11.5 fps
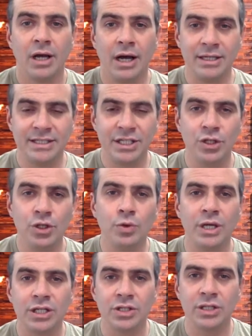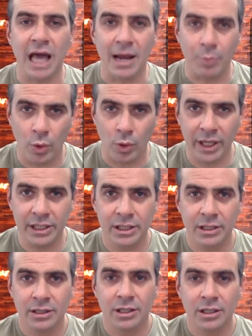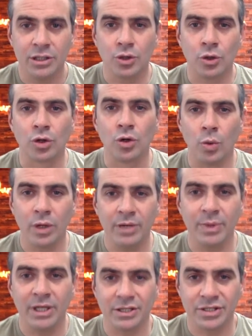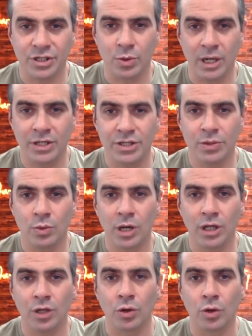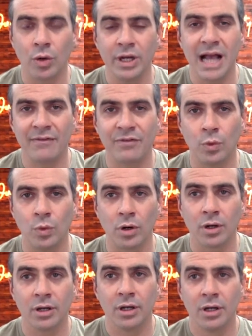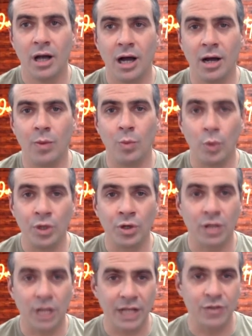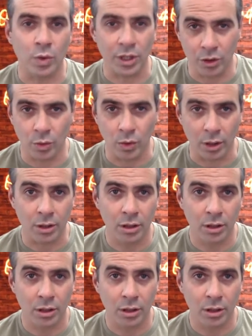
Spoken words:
Until you get to that point, you're going to be in a situation where you're going to have to work when your clients want you to work,